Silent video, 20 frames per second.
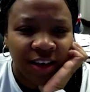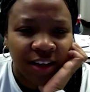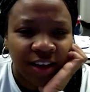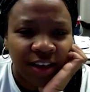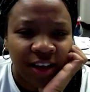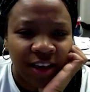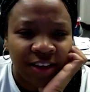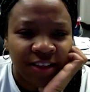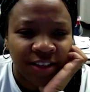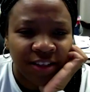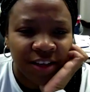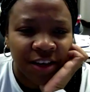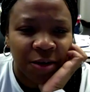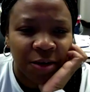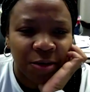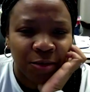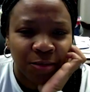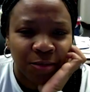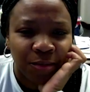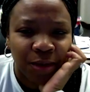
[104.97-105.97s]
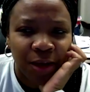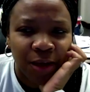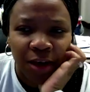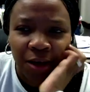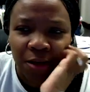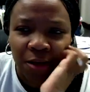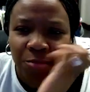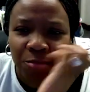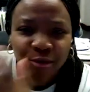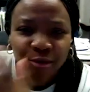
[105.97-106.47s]

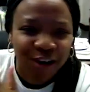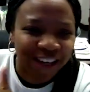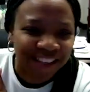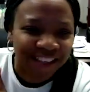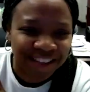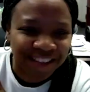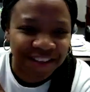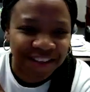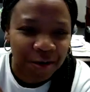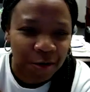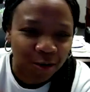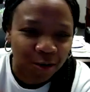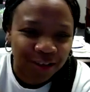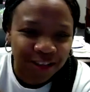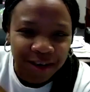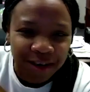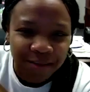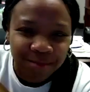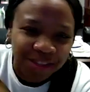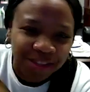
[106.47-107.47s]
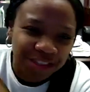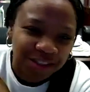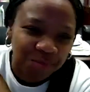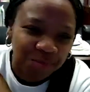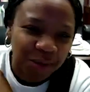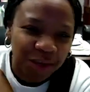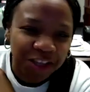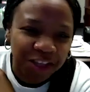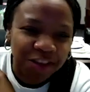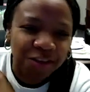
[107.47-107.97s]
ACL brace. The whole time she's
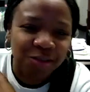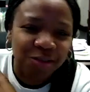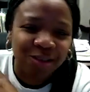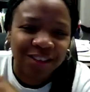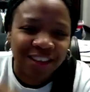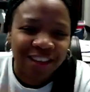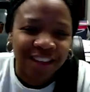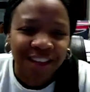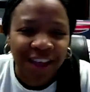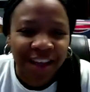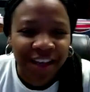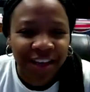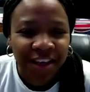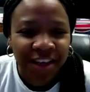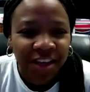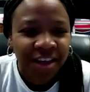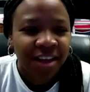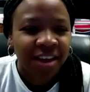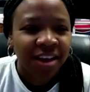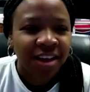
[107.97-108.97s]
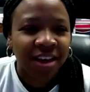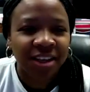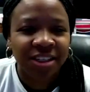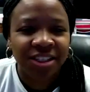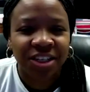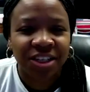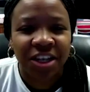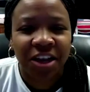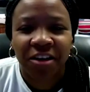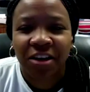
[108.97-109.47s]
been using like a
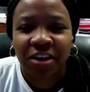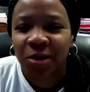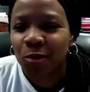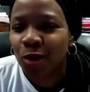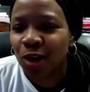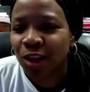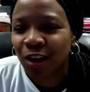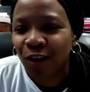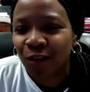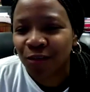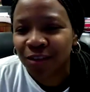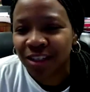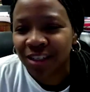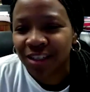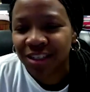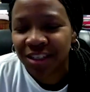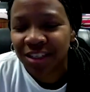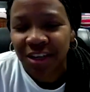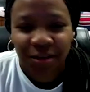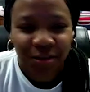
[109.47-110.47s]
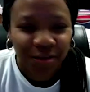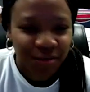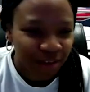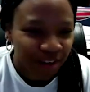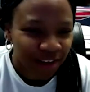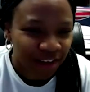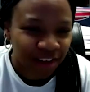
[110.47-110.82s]
generic one off the shelf.